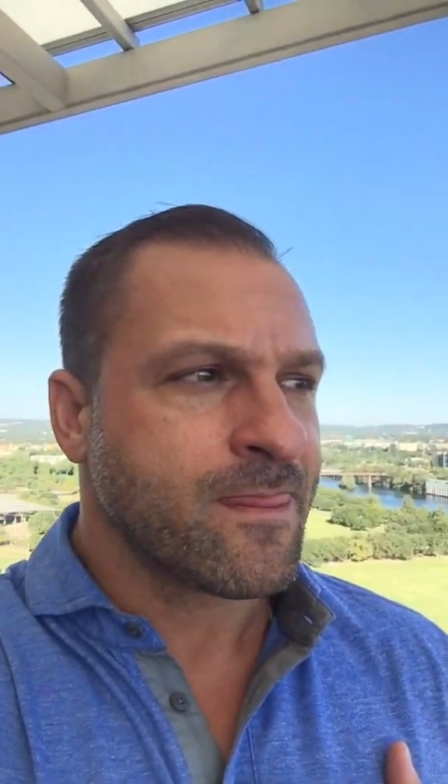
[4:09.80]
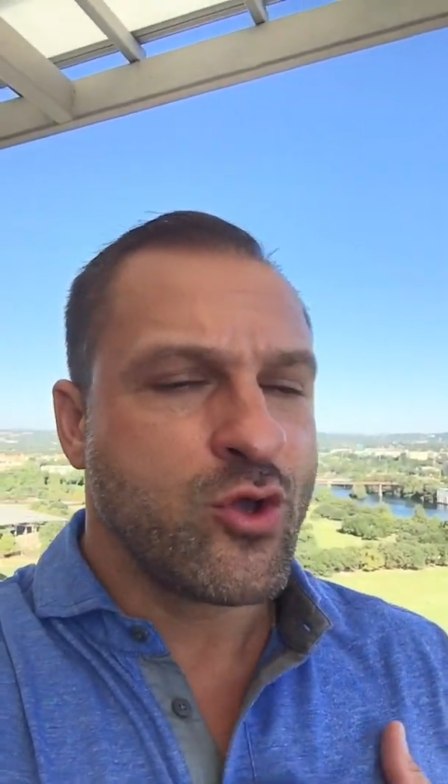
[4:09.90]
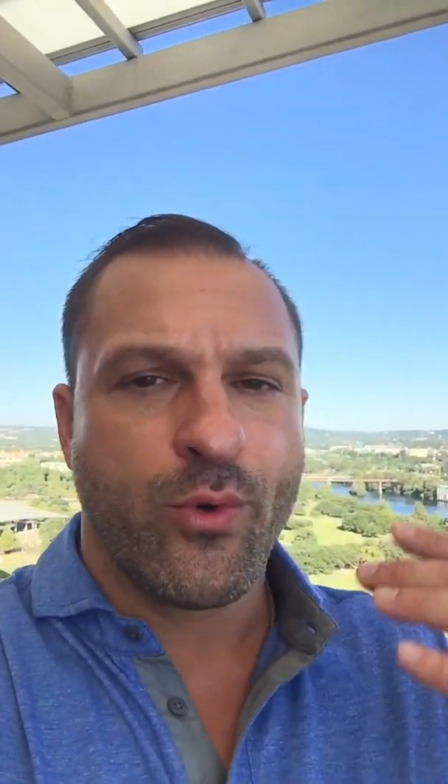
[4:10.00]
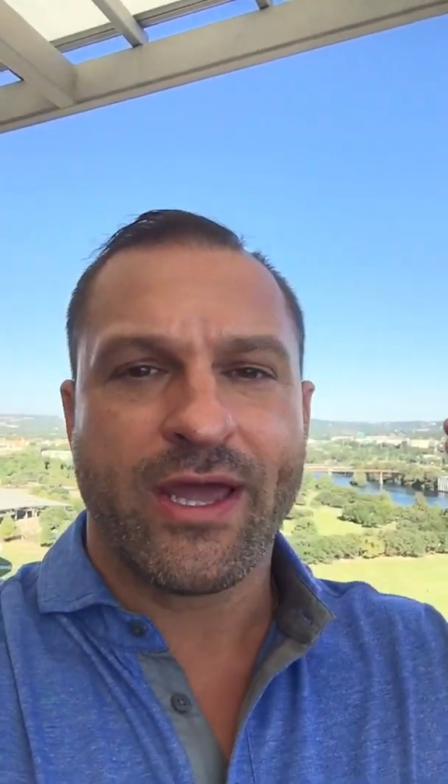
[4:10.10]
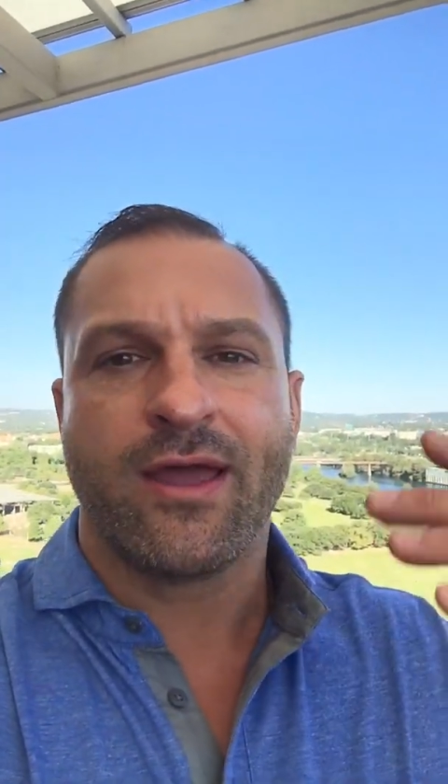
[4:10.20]

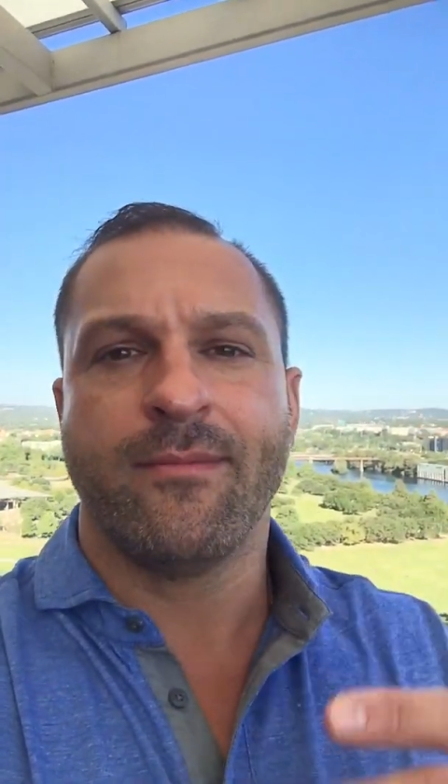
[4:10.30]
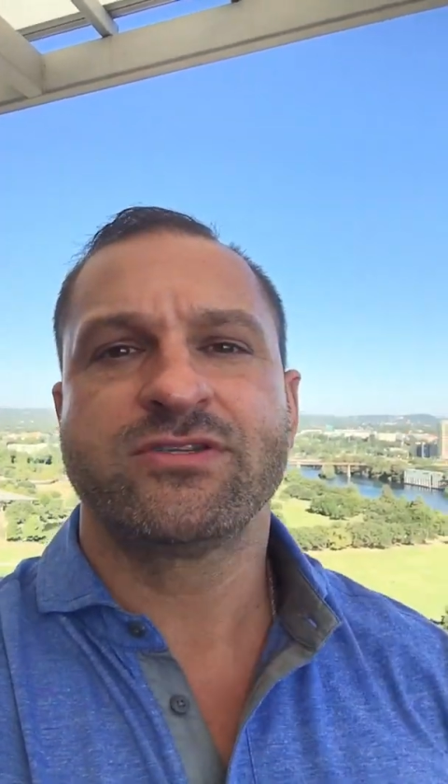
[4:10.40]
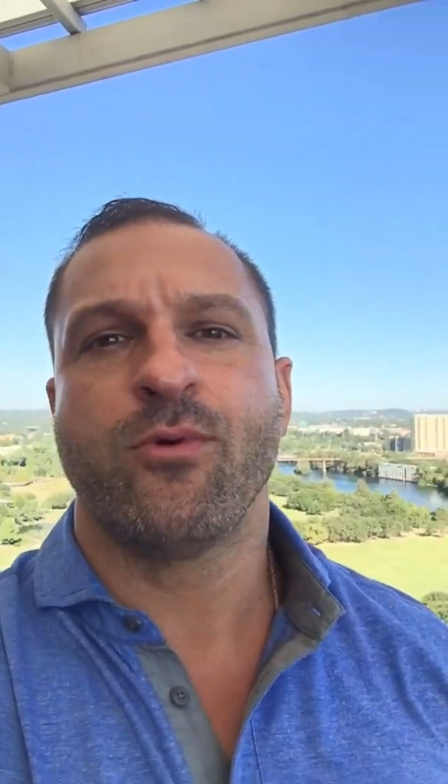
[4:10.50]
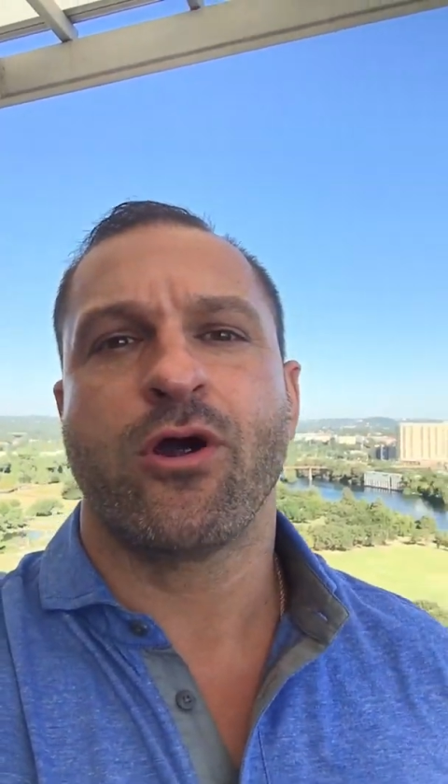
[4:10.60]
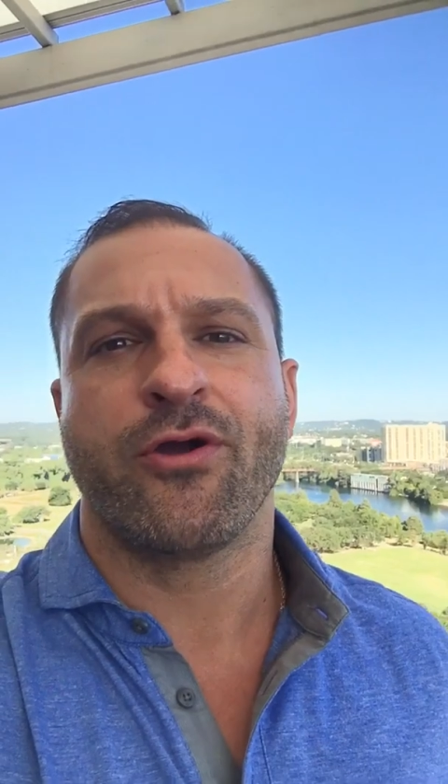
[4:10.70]
you wake up
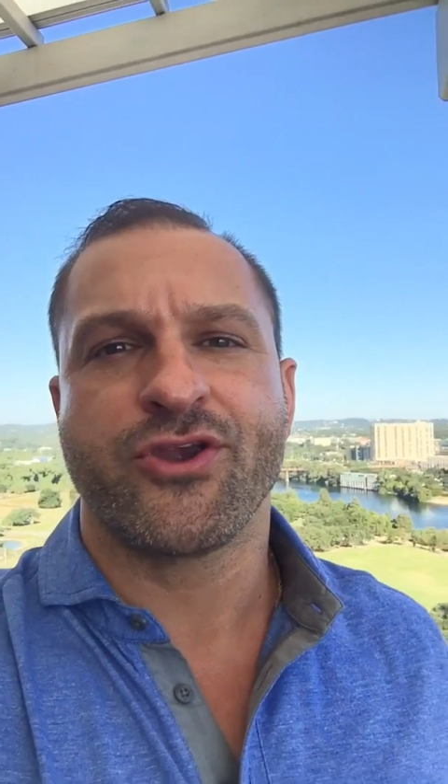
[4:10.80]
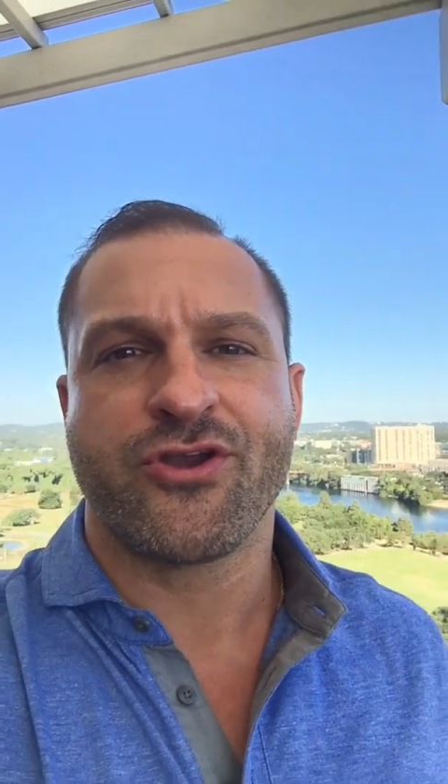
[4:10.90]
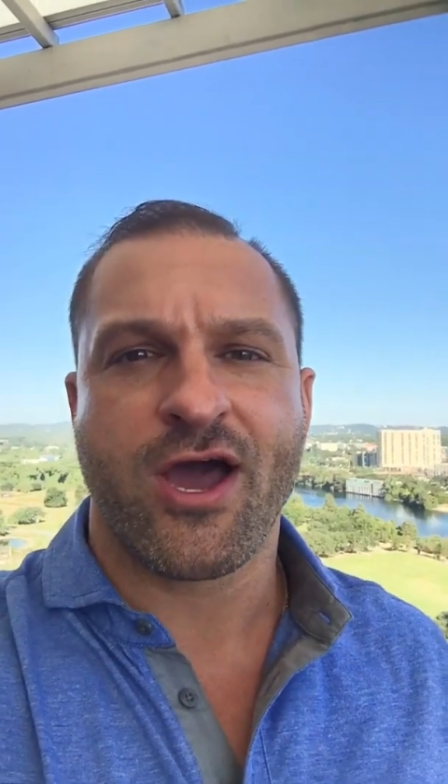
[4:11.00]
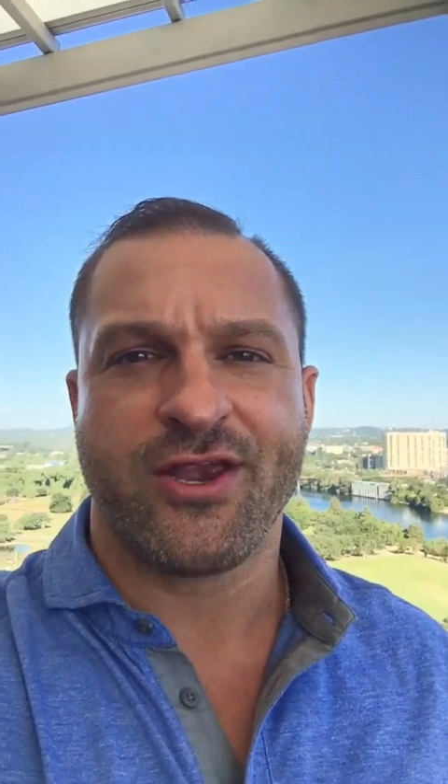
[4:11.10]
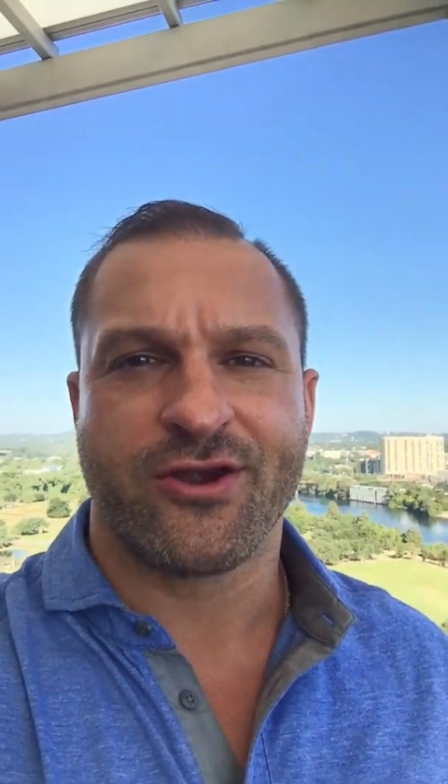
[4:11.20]
tomorrow and
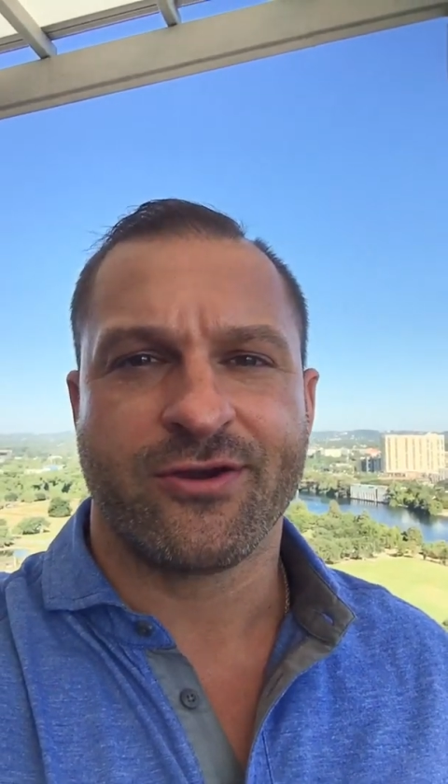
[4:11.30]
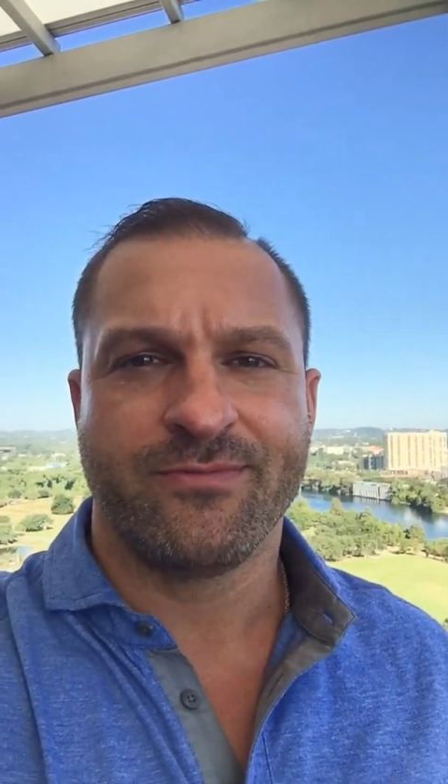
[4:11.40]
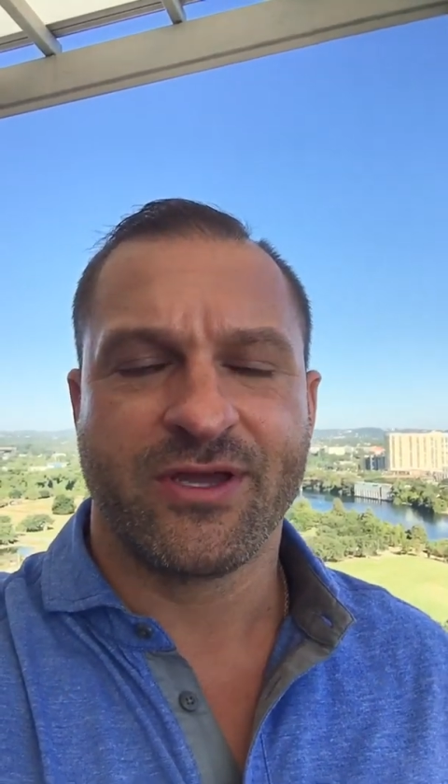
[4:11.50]
you're not here